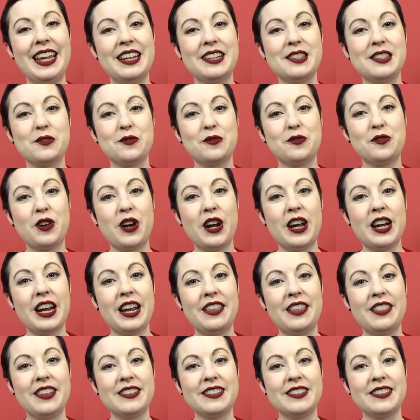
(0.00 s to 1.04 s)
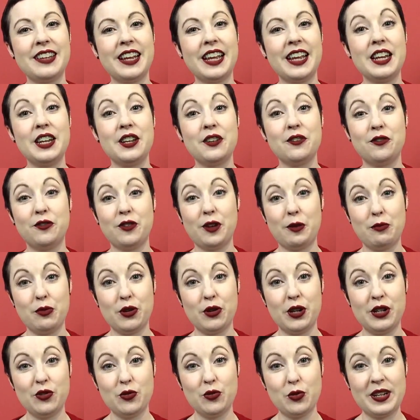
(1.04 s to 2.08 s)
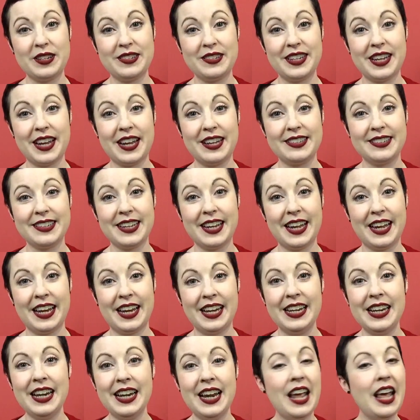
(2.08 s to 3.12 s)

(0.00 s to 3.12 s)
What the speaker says: It's Friday the 2nd of February 2018.